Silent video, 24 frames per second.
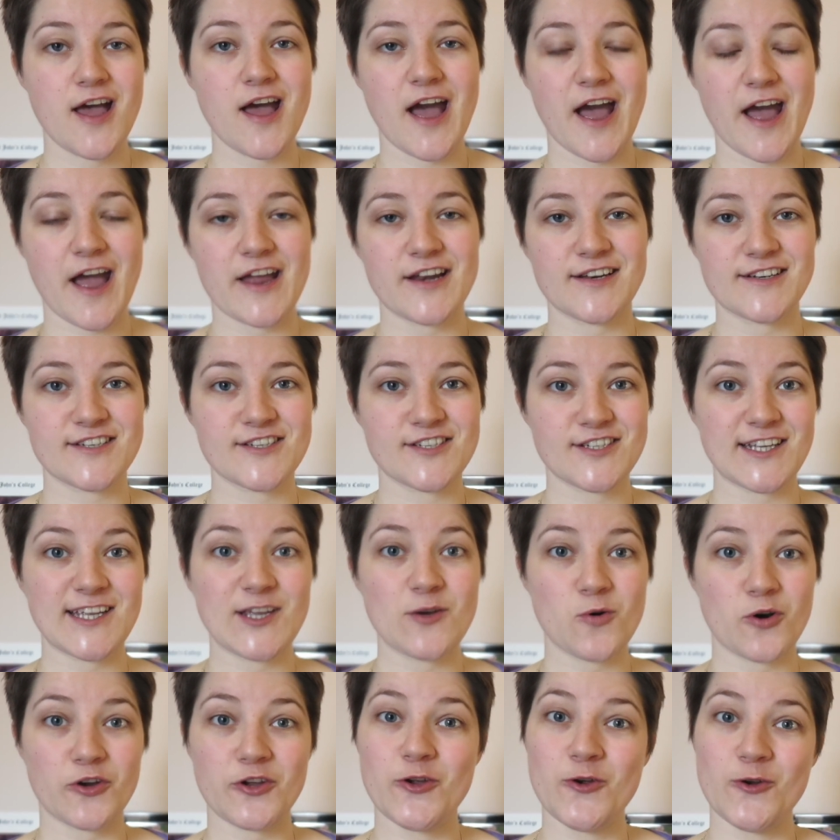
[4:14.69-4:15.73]
and
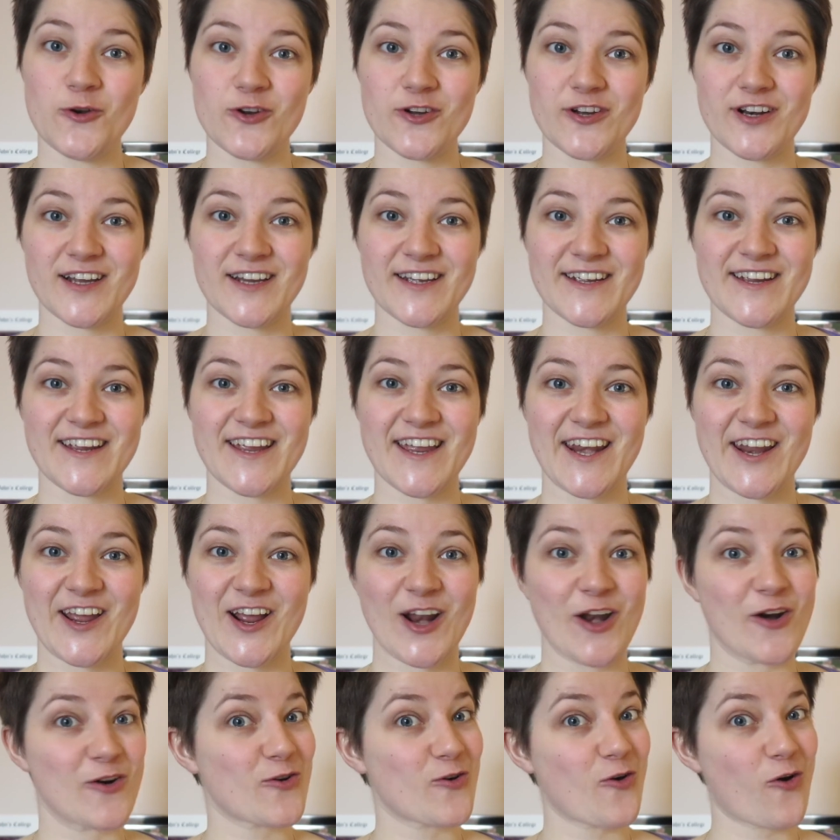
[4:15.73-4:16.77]
see what you look like in a
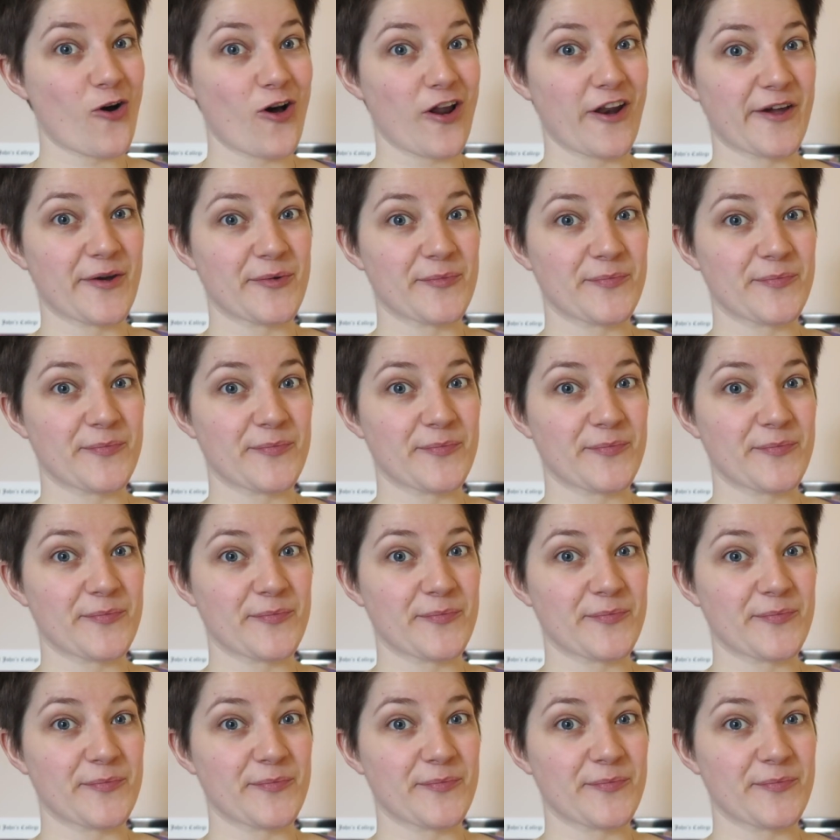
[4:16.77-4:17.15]
clerical collar.